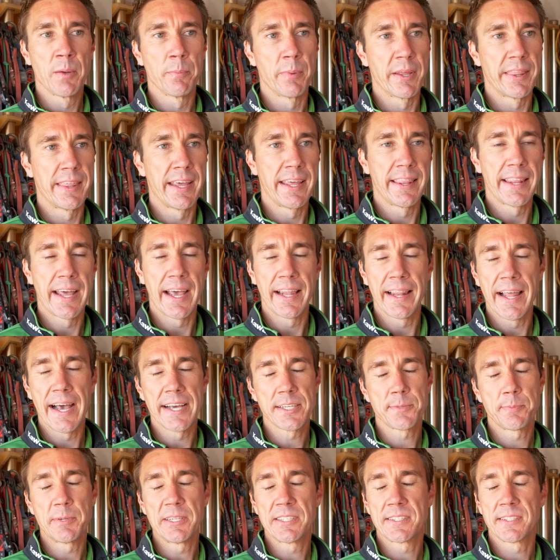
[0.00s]
But then that
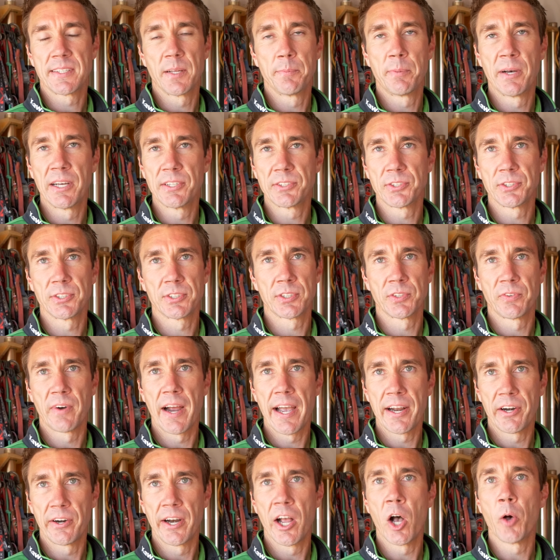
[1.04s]
last piece of the puzzle is the
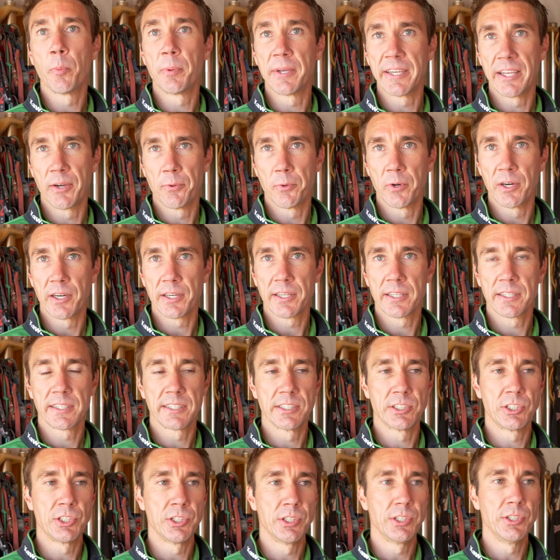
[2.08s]
rider helping it work.
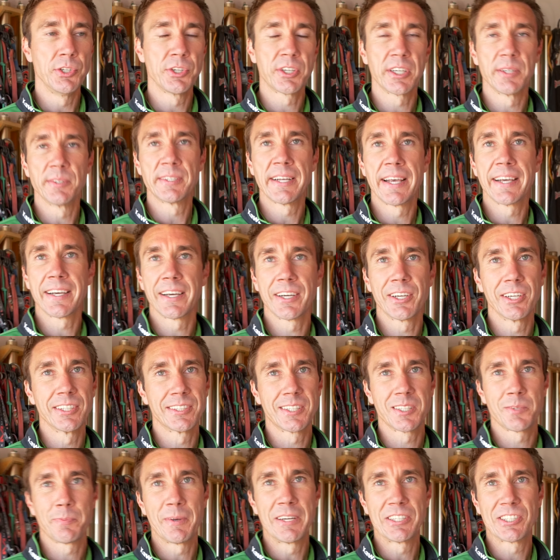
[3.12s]
Because you can take a good
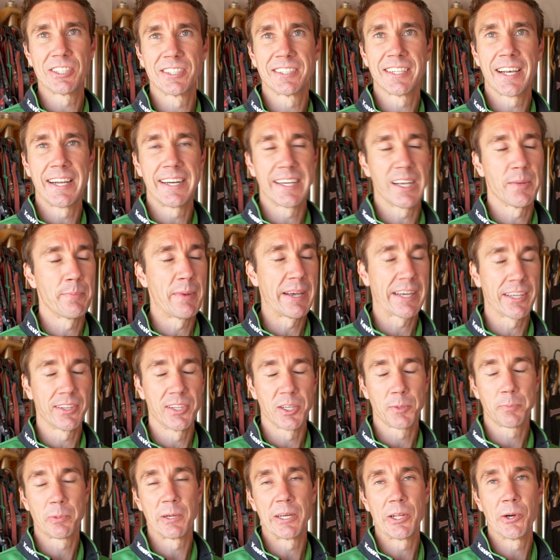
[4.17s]
suspension setting and make it
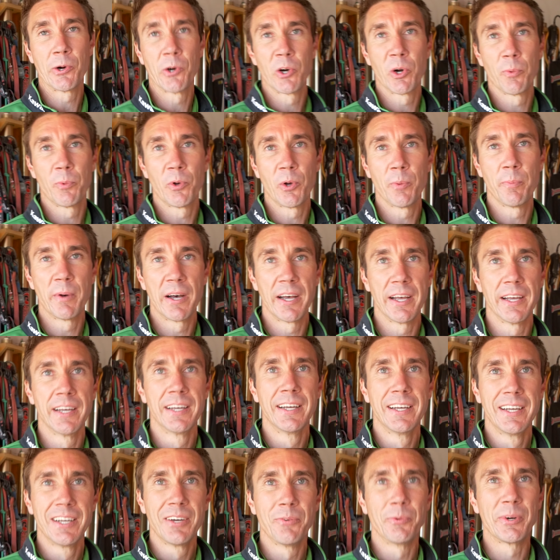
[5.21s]
look pretty horrible,
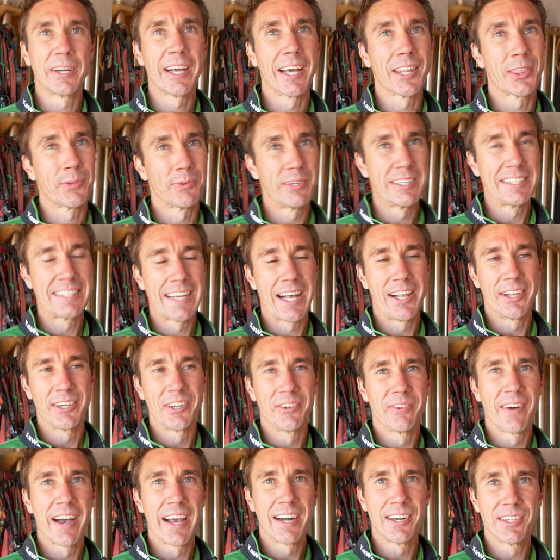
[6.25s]
but we got 3
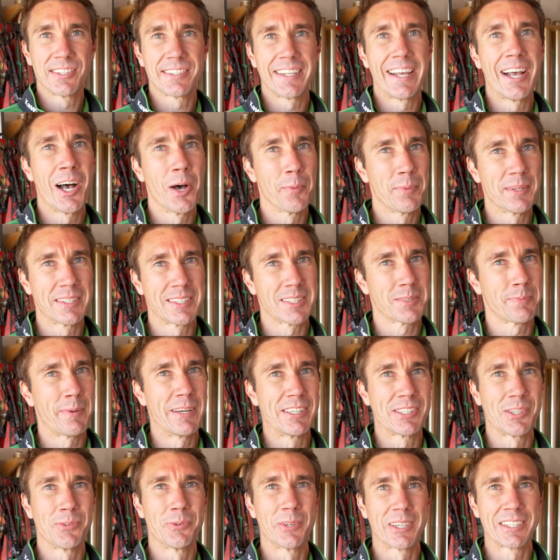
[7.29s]
talented riders that help the
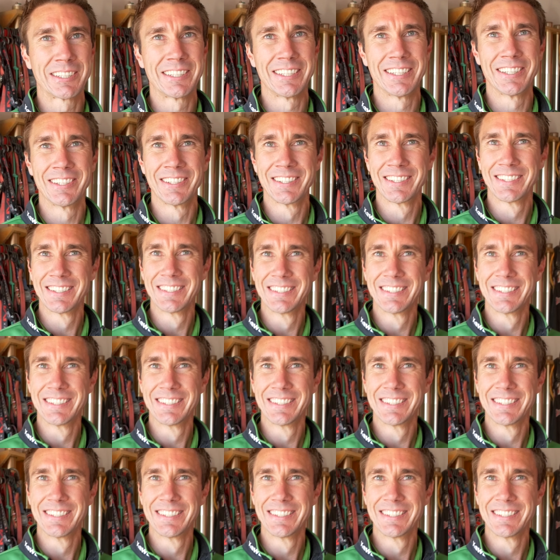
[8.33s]
suspension work too.